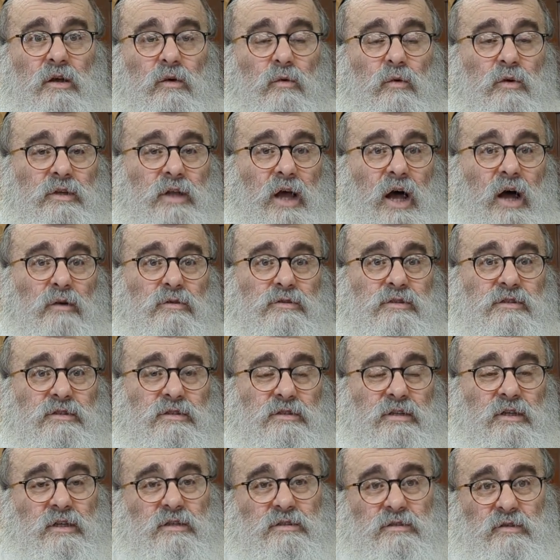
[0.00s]
without,
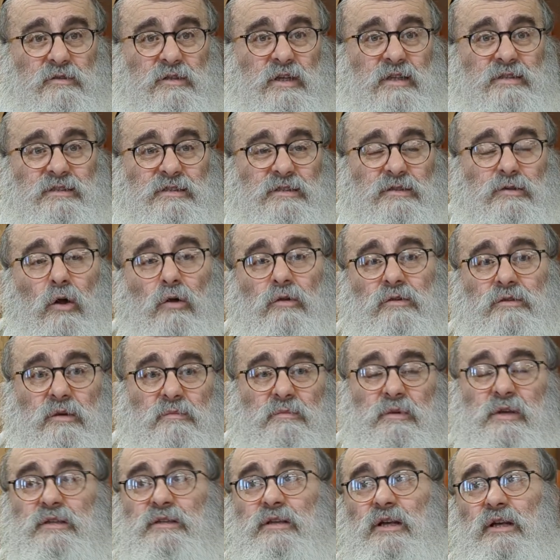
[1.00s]
uh, they didn't salt the
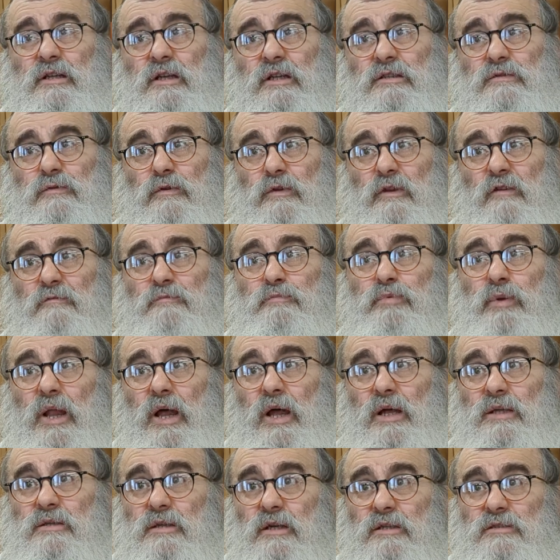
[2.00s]
meat yet, it's full of
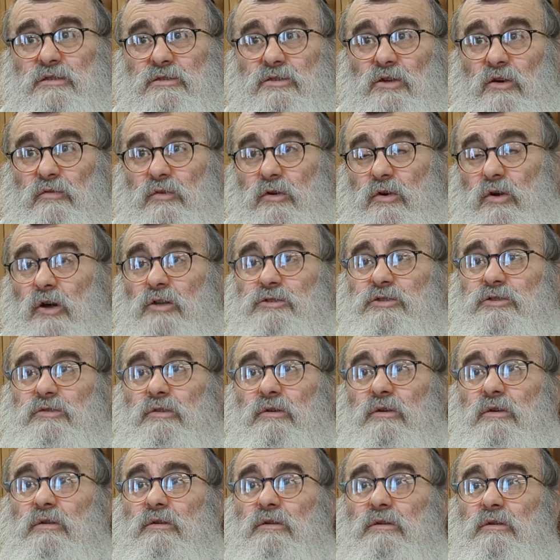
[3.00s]
blood, it's Davar
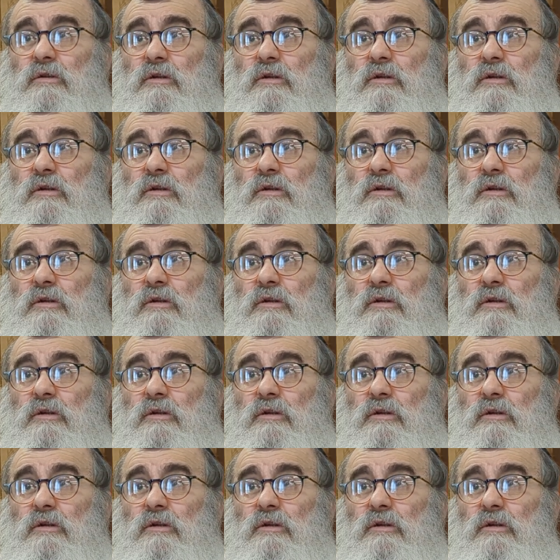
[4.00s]
osur,